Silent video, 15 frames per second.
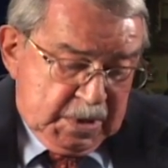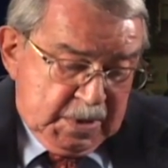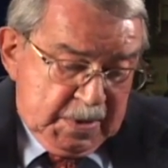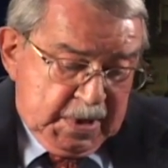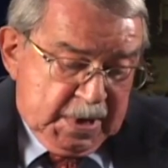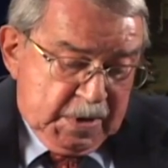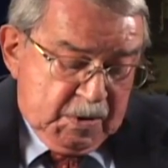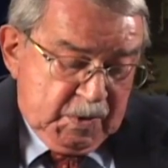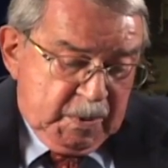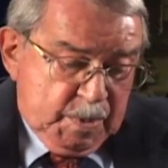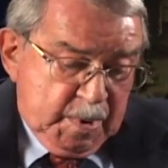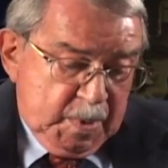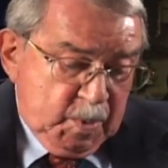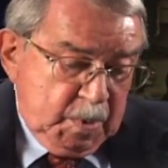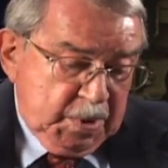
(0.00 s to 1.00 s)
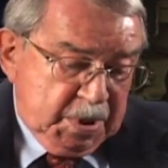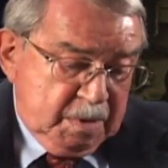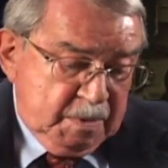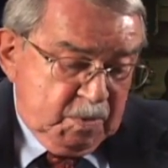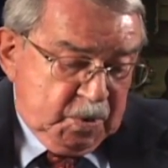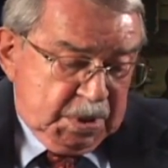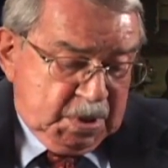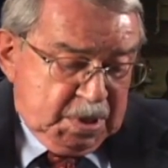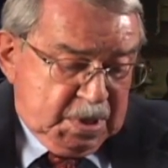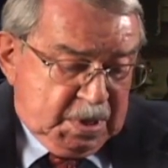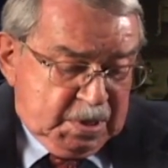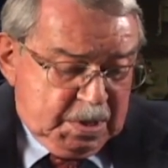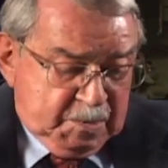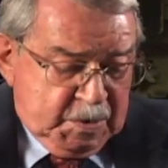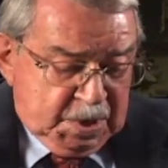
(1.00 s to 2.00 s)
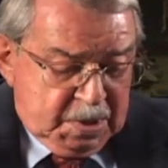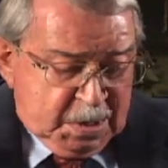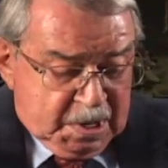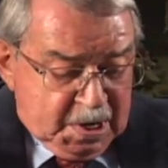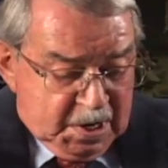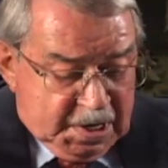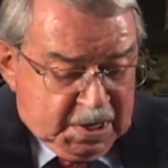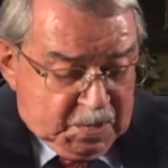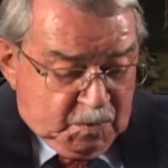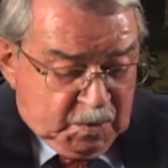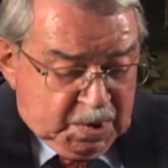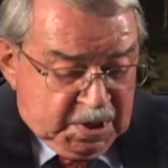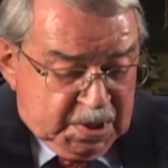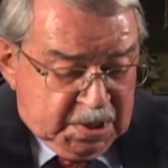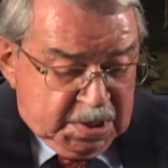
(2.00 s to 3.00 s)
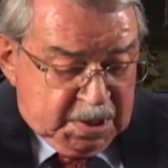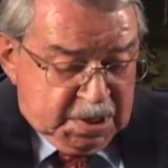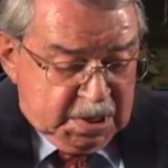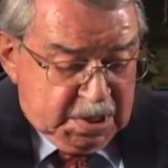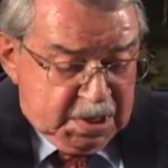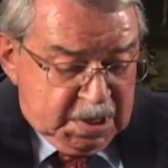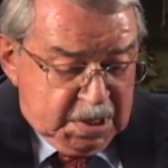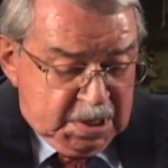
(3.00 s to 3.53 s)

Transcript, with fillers: I don't remember what what what day it was.